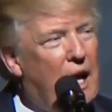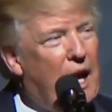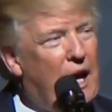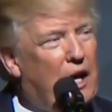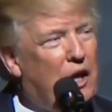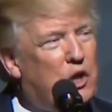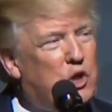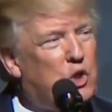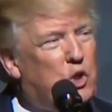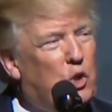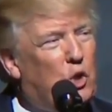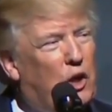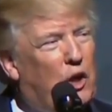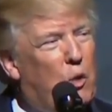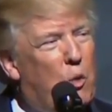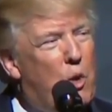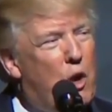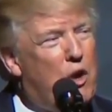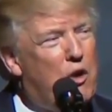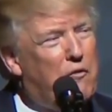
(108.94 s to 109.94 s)
And it's
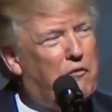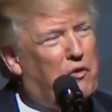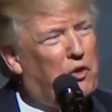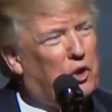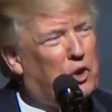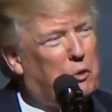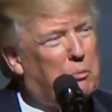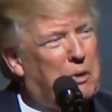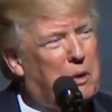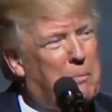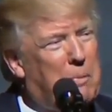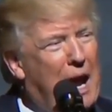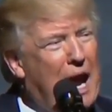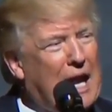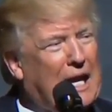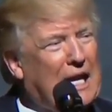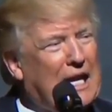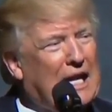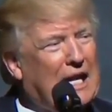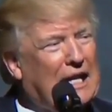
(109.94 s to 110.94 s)
truly wonderful to be
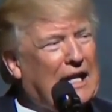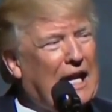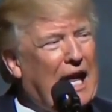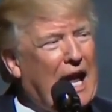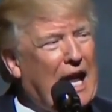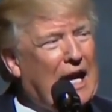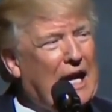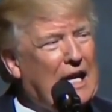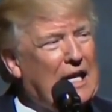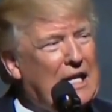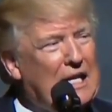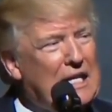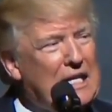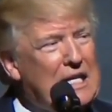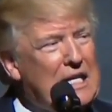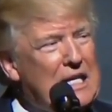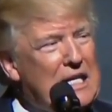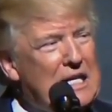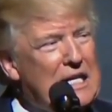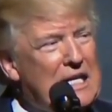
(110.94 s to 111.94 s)
back in Atlanta
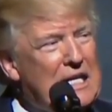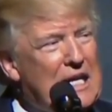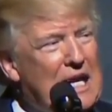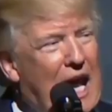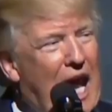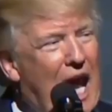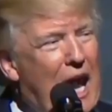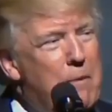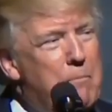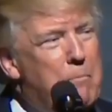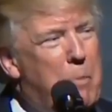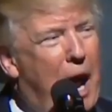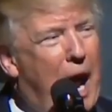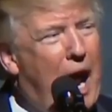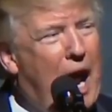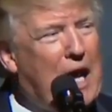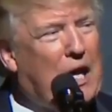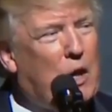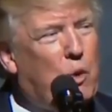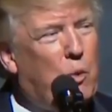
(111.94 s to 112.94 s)
and
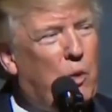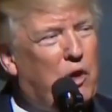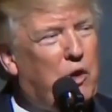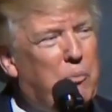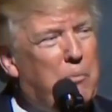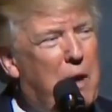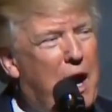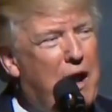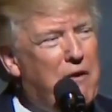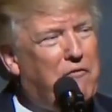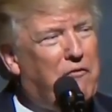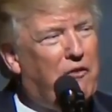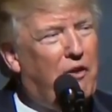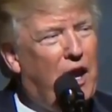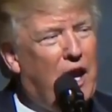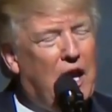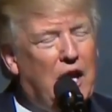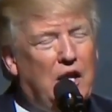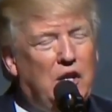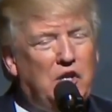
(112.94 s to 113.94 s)
back with my
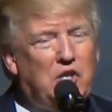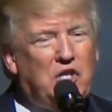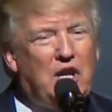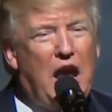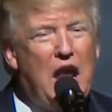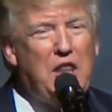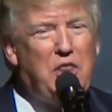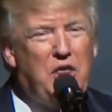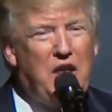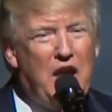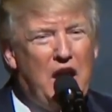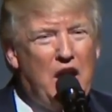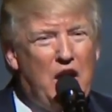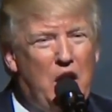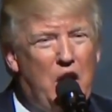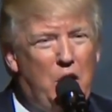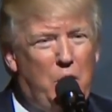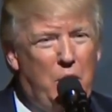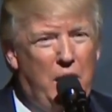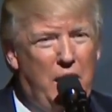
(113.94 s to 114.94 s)
friends at the
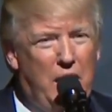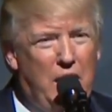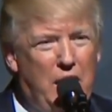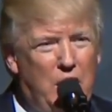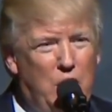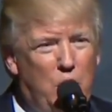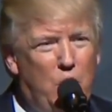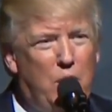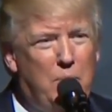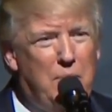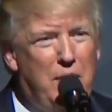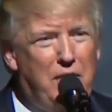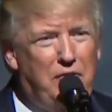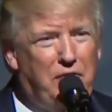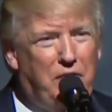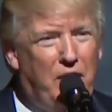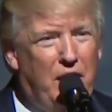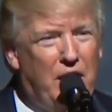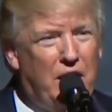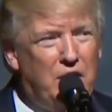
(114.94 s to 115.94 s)
NRA. You're my
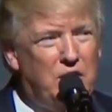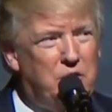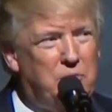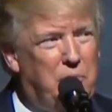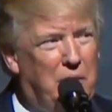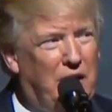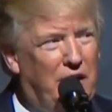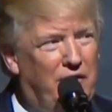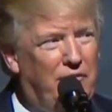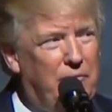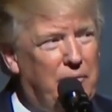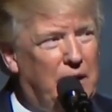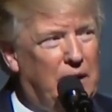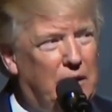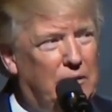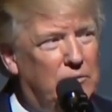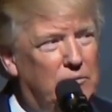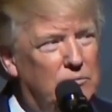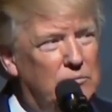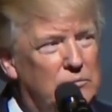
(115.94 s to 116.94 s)
friends, believe
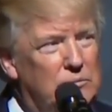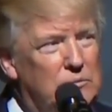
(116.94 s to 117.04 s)
me.